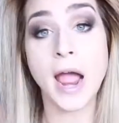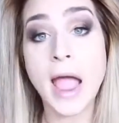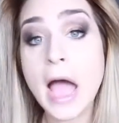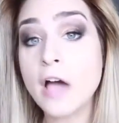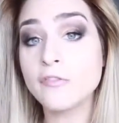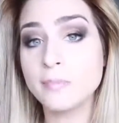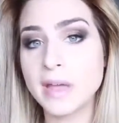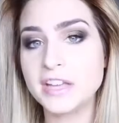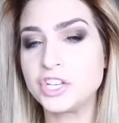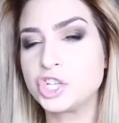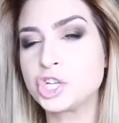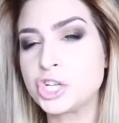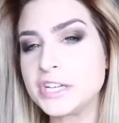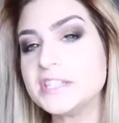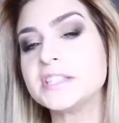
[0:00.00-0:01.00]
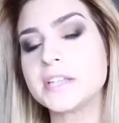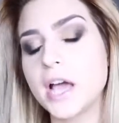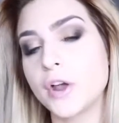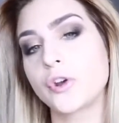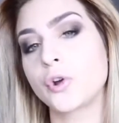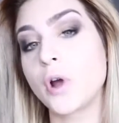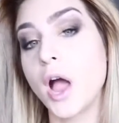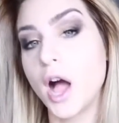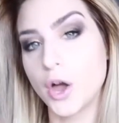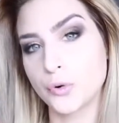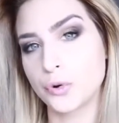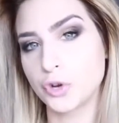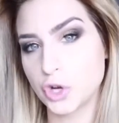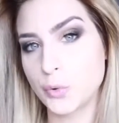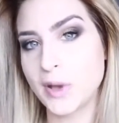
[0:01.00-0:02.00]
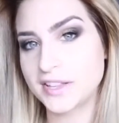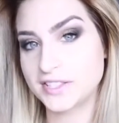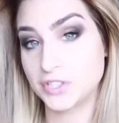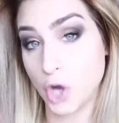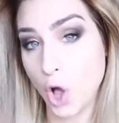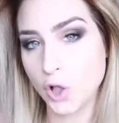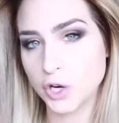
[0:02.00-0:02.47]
I have made just under $100 US,